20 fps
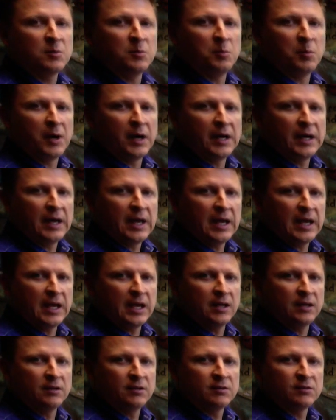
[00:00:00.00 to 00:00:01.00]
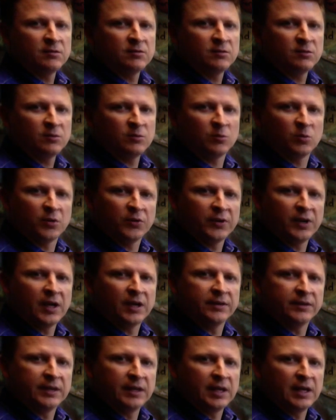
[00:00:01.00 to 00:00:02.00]
by hand
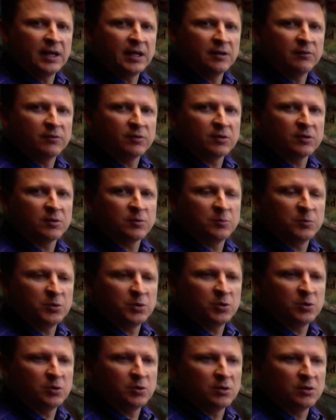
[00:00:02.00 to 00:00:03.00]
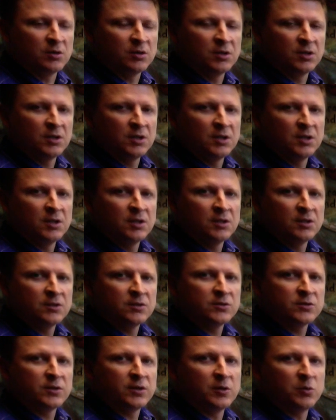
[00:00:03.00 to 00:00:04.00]
without the aid of a computer
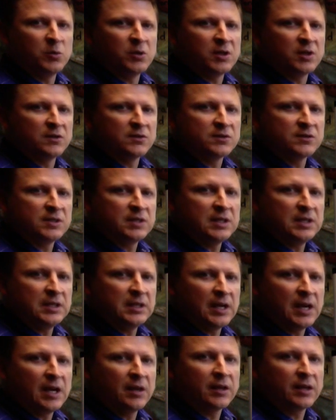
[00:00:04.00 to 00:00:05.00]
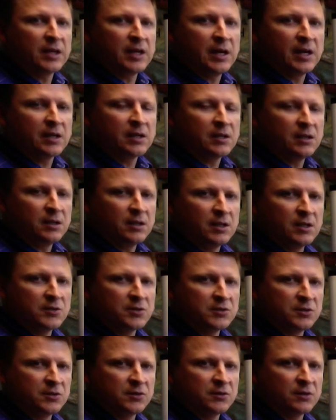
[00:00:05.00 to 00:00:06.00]
so that we can see how the
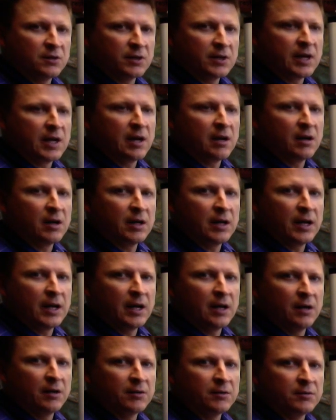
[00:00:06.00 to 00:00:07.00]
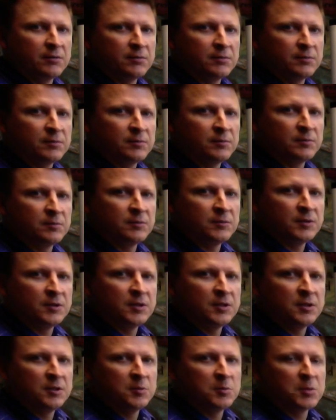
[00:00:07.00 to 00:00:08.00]
calculations are carried out.
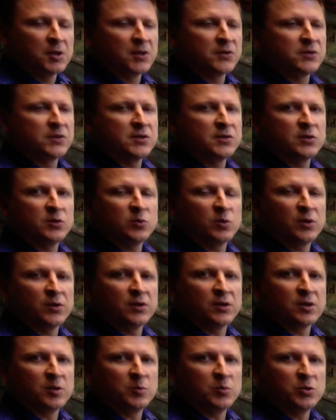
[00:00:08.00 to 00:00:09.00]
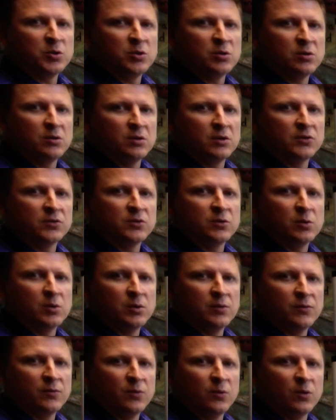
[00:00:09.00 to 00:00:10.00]
Because this is what the computer is
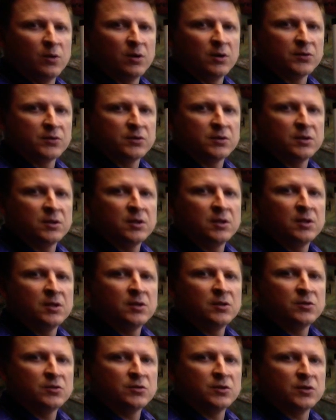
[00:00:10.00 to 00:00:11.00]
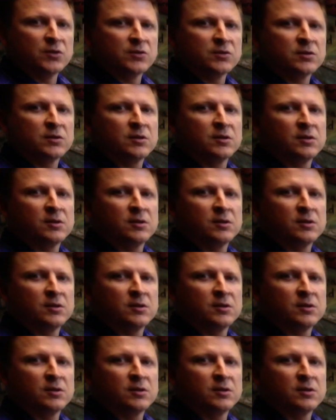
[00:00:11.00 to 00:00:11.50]
doing for us, just